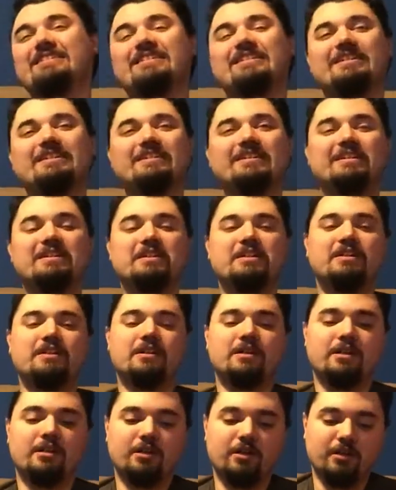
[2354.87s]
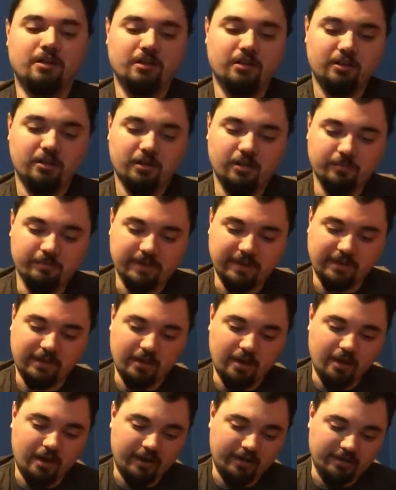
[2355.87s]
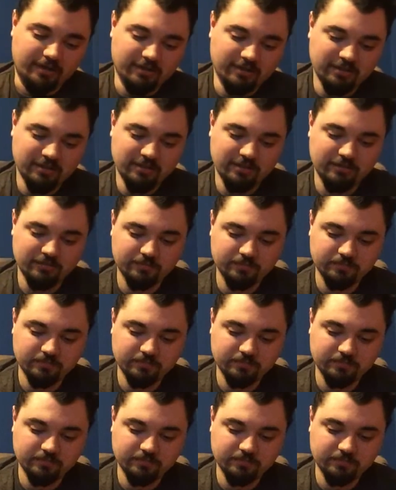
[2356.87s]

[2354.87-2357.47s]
it's true. Oh my god. So